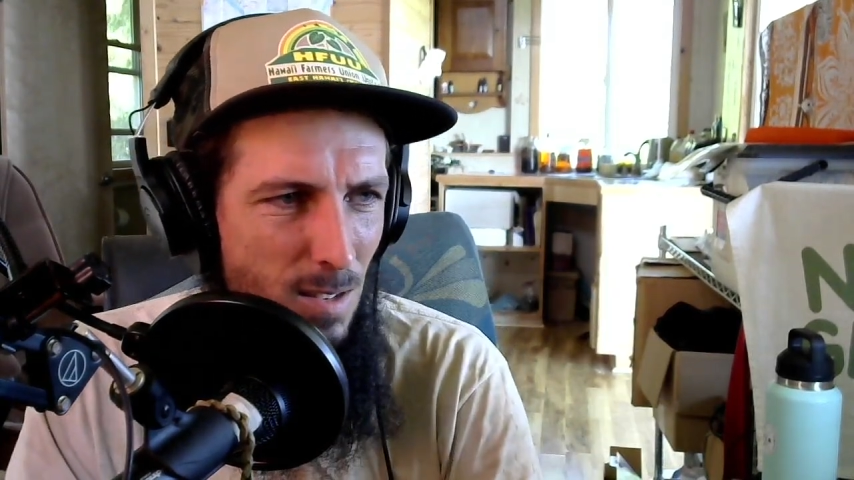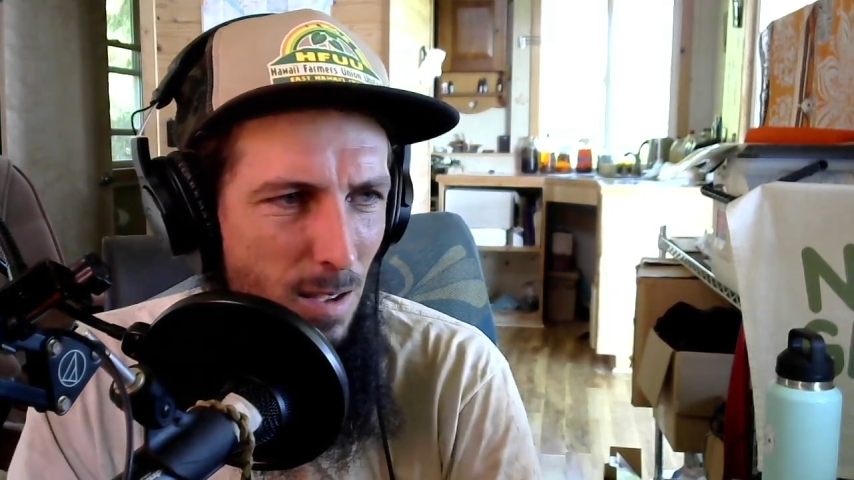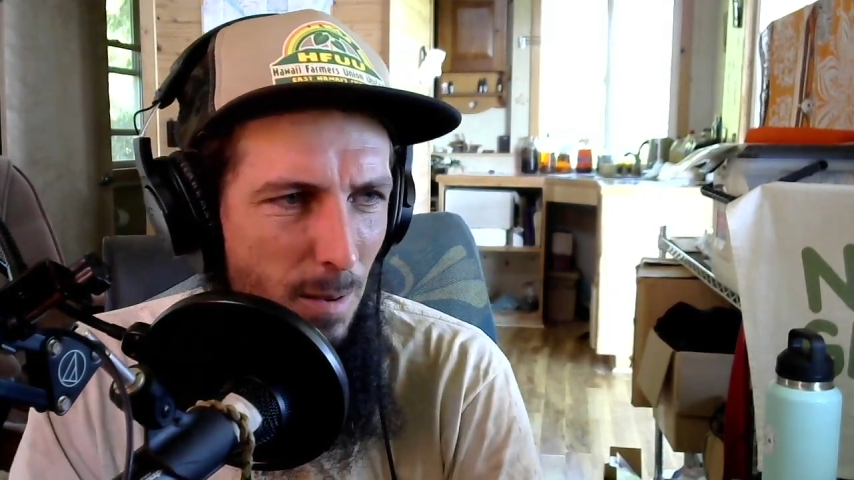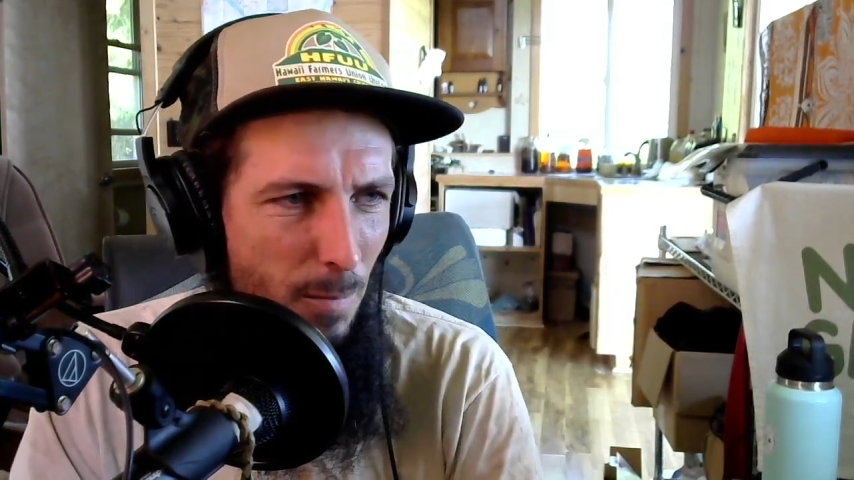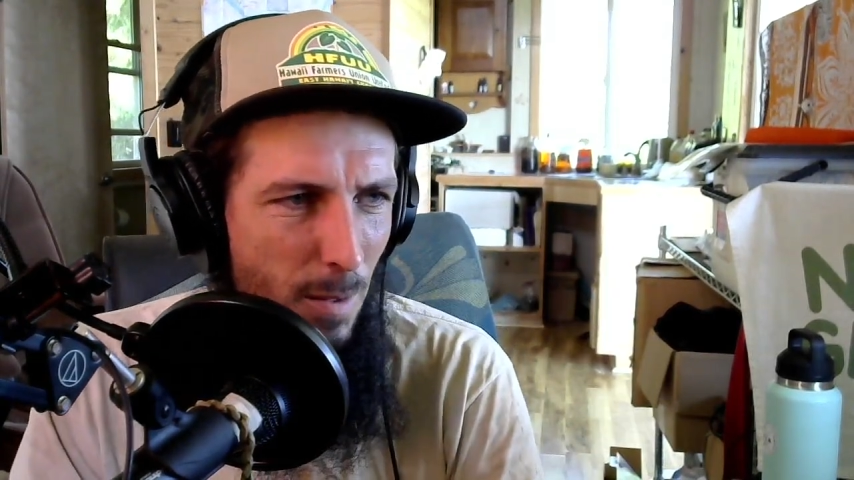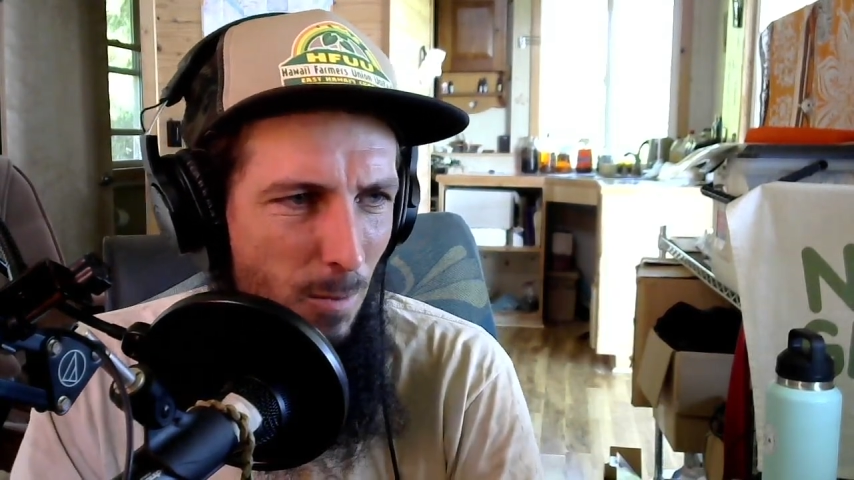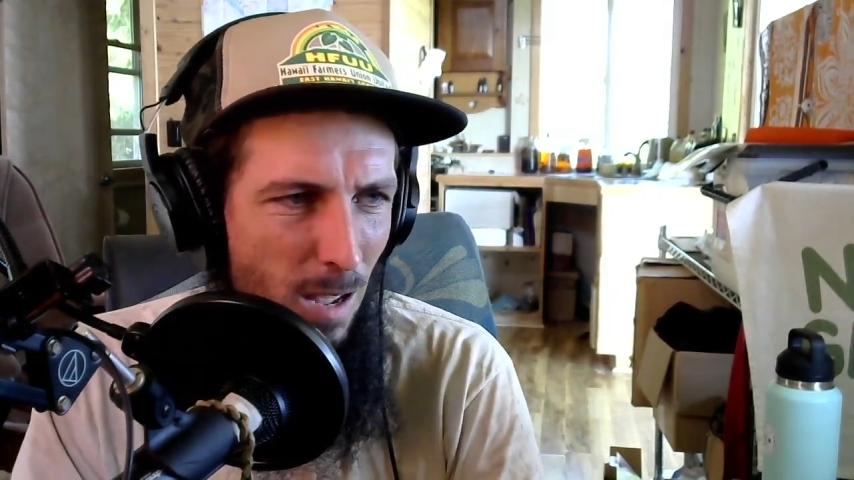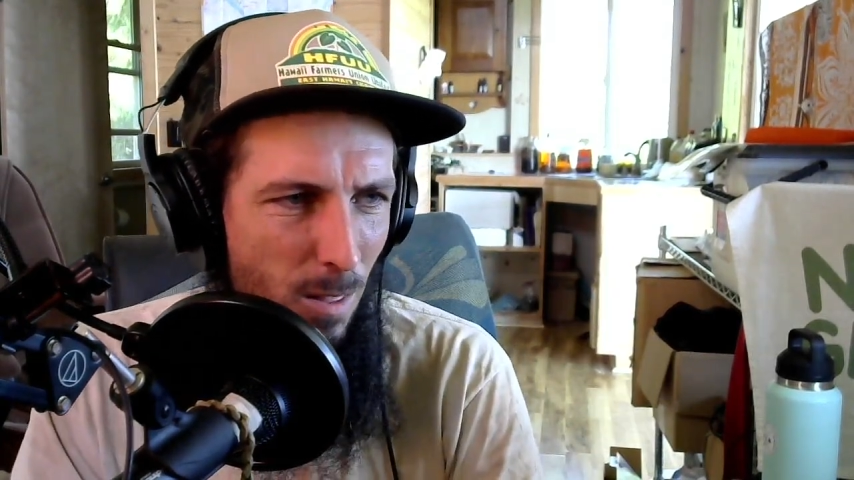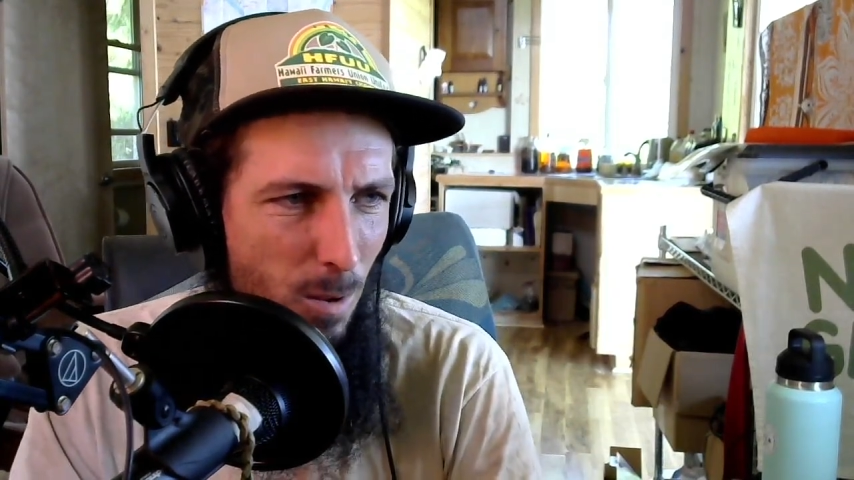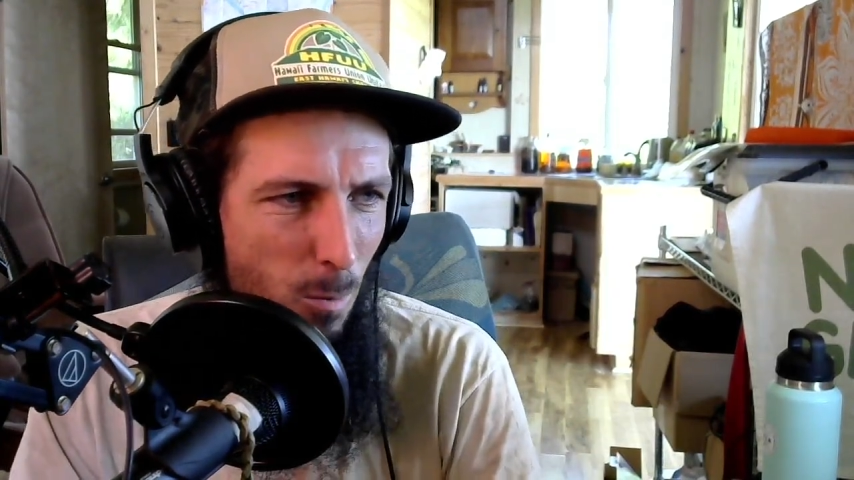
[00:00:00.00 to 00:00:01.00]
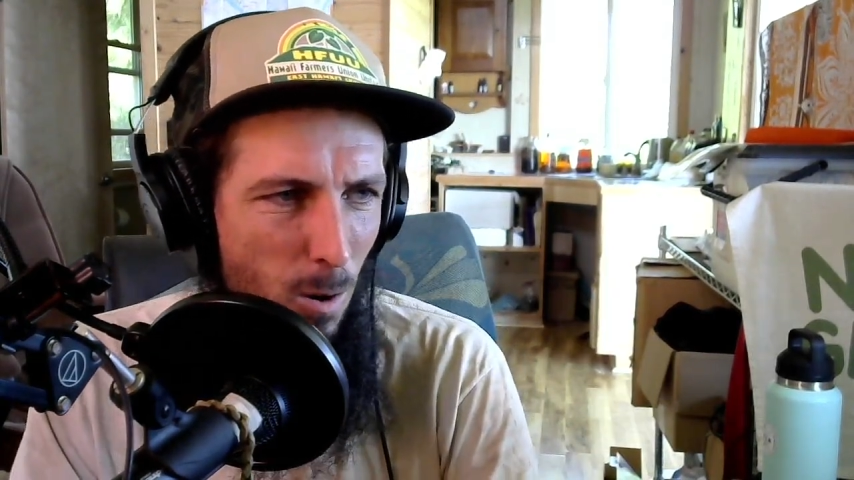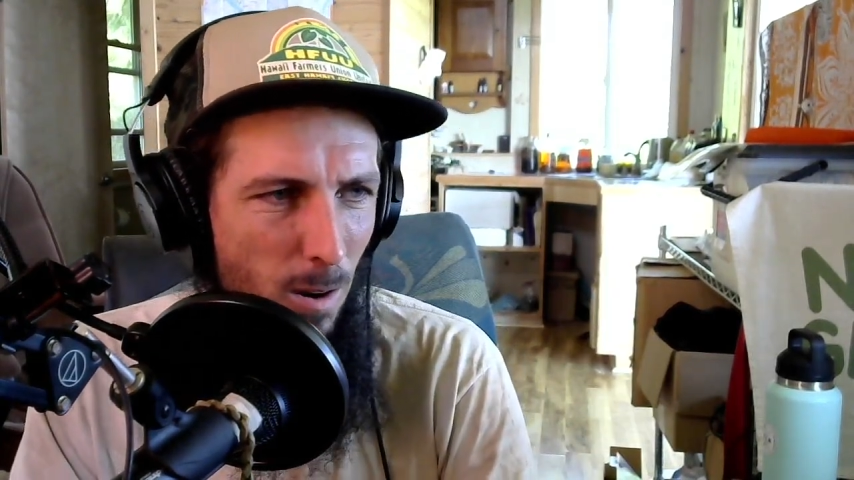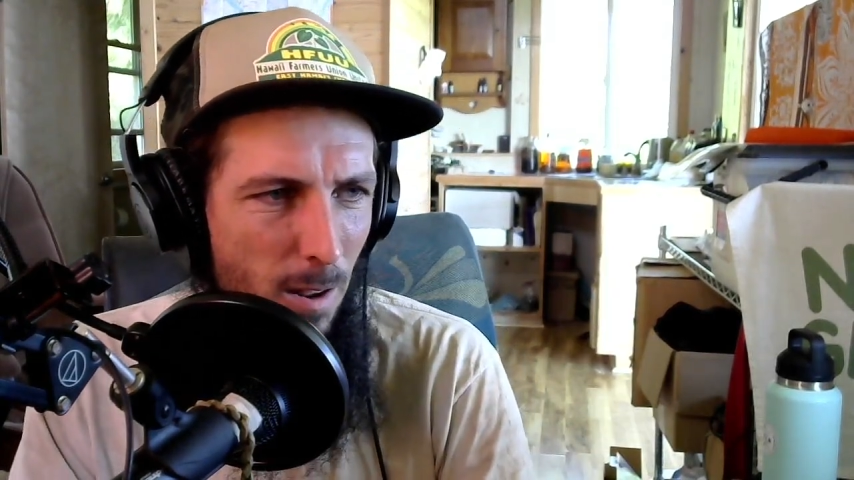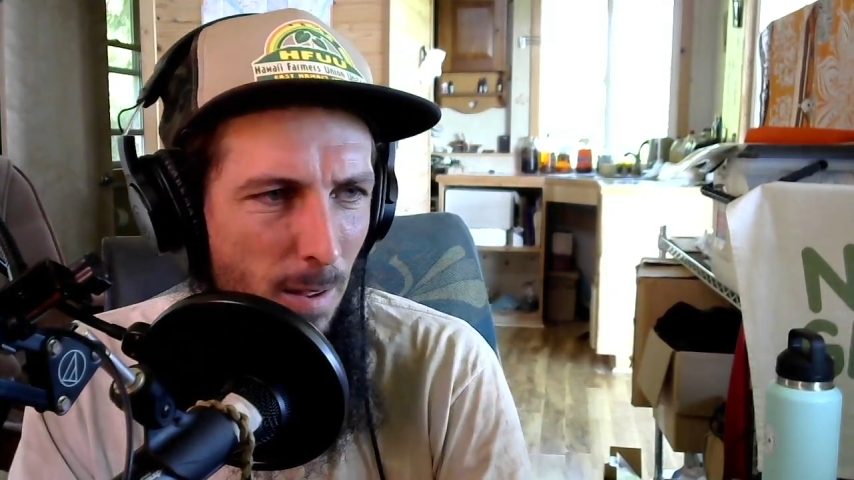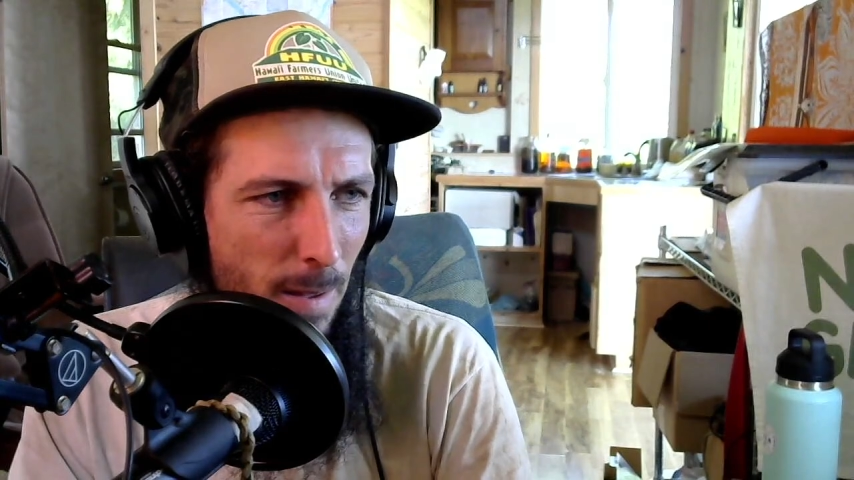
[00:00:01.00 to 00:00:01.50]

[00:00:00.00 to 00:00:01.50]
of how they work.